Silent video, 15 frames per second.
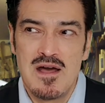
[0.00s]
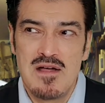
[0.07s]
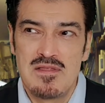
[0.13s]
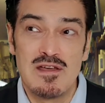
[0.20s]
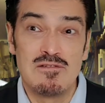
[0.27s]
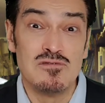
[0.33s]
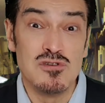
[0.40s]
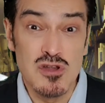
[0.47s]

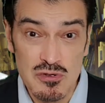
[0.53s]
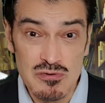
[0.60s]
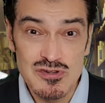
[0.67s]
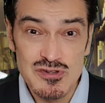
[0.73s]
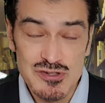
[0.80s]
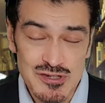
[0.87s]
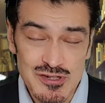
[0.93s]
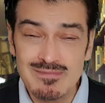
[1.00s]
they've
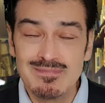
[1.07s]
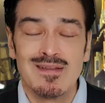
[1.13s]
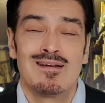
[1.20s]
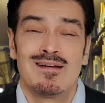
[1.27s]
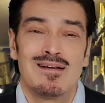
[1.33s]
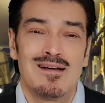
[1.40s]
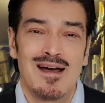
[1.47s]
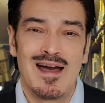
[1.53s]
noticed it
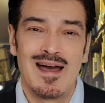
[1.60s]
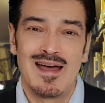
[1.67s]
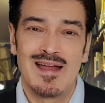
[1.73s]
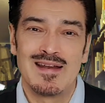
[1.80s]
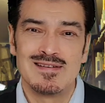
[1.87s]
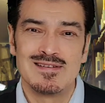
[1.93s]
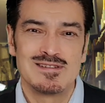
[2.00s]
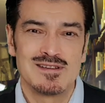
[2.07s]

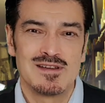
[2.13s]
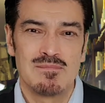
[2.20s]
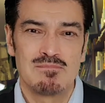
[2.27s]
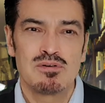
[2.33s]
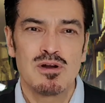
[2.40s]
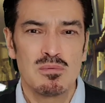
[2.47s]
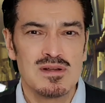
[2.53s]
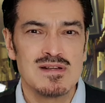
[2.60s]
and
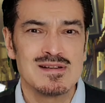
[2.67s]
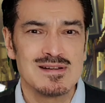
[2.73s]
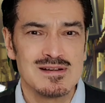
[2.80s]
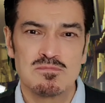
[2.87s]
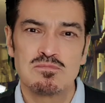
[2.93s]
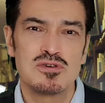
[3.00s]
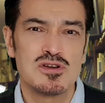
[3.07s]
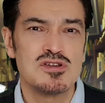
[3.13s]
probably didn't
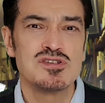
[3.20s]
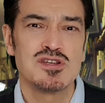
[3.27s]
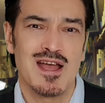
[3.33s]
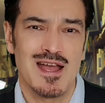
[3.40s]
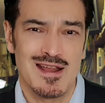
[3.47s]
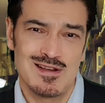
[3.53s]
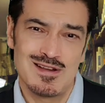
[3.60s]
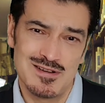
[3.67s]

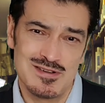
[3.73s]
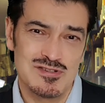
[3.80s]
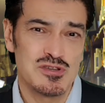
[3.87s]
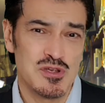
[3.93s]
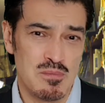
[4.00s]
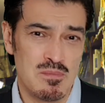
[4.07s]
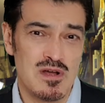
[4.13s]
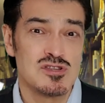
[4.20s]
appreciate it
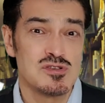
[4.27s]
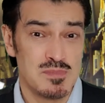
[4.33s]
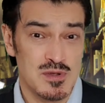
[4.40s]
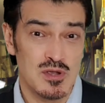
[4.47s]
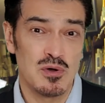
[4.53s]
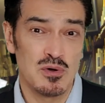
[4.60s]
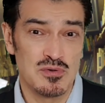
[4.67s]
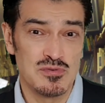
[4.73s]
so much
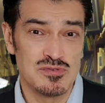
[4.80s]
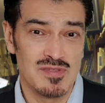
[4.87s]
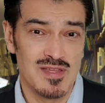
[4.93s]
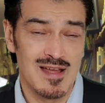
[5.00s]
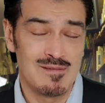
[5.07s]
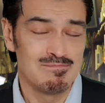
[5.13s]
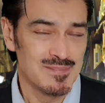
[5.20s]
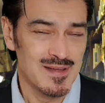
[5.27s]
because of
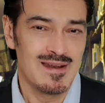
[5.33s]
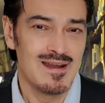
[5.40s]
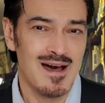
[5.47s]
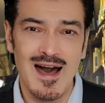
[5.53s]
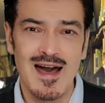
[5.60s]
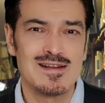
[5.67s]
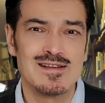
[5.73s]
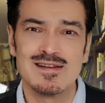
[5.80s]
that, but
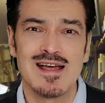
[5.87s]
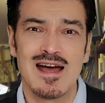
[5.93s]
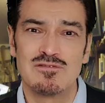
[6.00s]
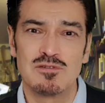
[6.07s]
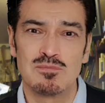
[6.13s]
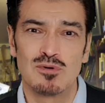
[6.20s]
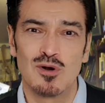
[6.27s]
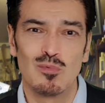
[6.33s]
I didn't have
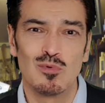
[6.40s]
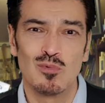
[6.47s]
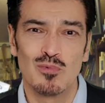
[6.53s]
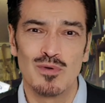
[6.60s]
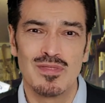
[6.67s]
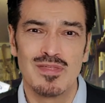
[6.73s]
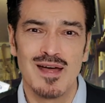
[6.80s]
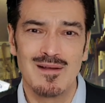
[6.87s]
a problem
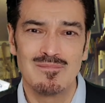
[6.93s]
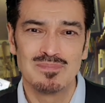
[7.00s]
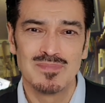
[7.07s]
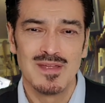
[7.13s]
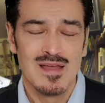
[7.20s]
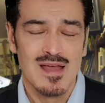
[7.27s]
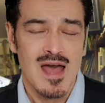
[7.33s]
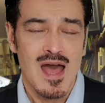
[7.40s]
with that.
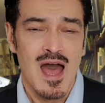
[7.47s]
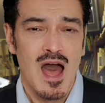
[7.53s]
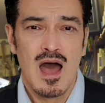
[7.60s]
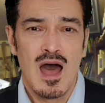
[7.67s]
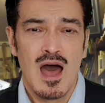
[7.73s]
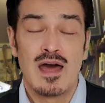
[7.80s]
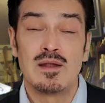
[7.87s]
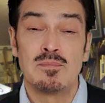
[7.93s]

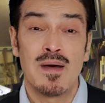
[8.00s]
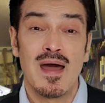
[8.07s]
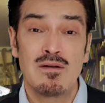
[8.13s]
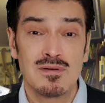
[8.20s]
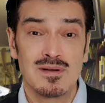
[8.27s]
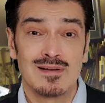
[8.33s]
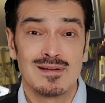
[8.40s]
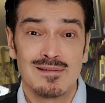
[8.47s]
And
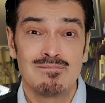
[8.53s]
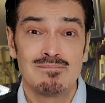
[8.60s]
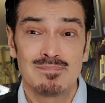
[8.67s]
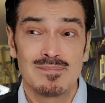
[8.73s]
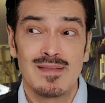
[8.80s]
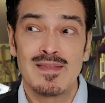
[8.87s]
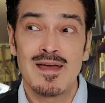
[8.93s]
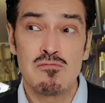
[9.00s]
apparently
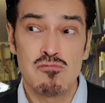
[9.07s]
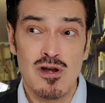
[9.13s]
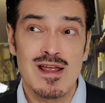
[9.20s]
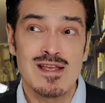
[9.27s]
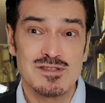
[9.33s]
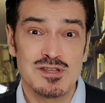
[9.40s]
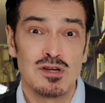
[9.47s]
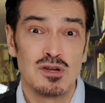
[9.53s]
they
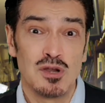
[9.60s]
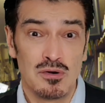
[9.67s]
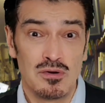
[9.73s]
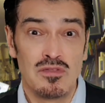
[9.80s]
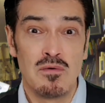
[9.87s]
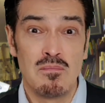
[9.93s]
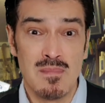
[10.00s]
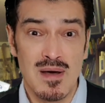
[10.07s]
raised a lot
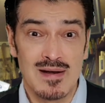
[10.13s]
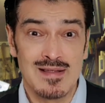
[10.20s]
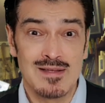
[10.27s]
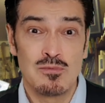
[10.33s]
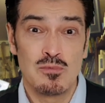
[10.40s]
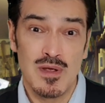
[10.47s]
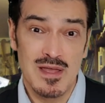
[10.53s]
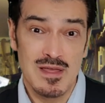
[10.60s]
of the money
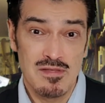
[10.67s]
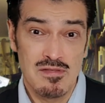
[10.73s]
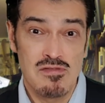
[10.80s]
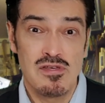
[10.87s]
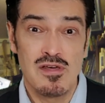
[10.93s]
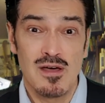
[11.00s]
with